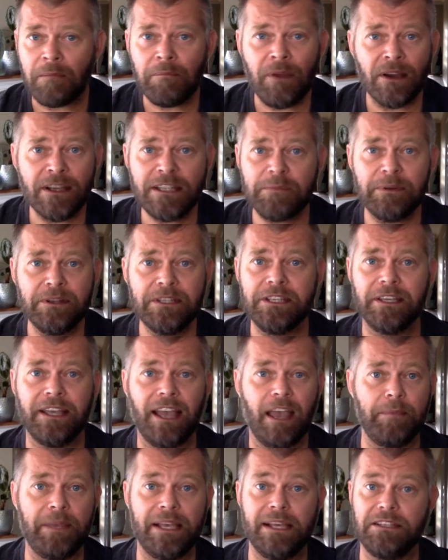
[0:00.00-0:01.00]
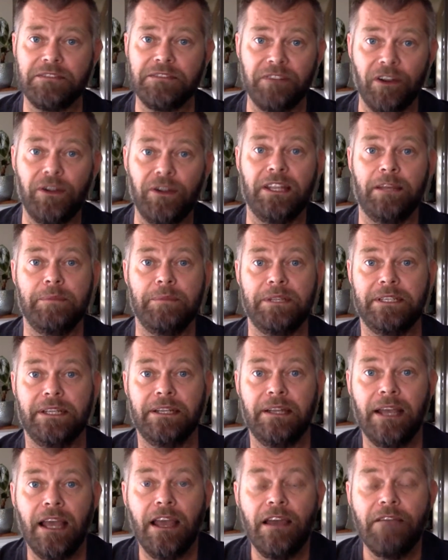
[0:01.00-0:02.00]
experience of gaming is very
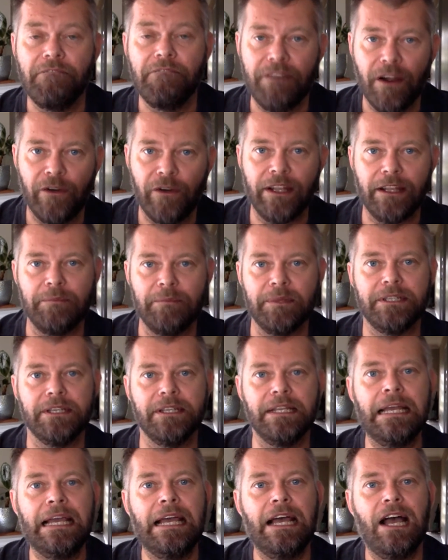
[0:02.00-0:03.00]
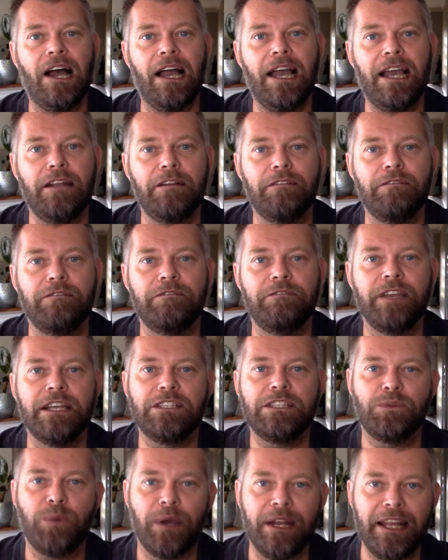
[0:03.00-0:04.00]
limited, very limited. I had a
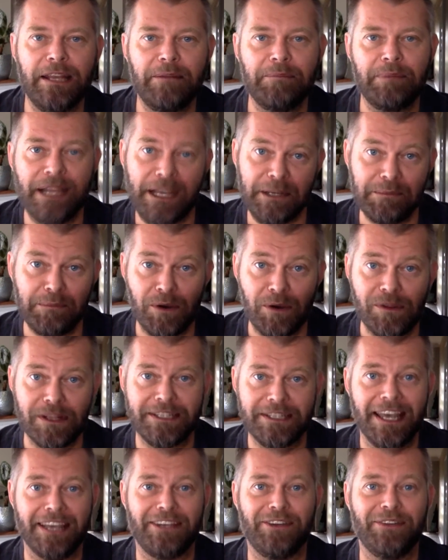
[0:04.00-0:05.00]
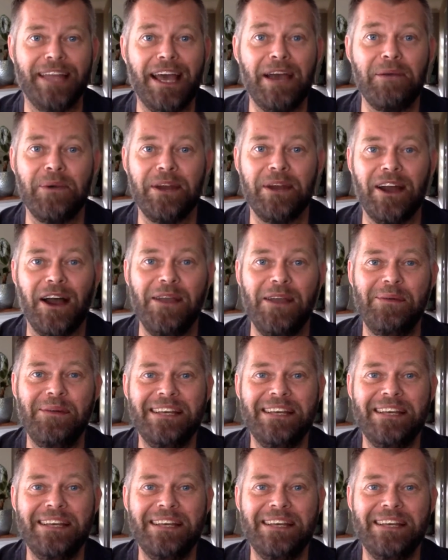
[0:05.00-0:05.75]
VIC-20 and played Mole Attack on that when I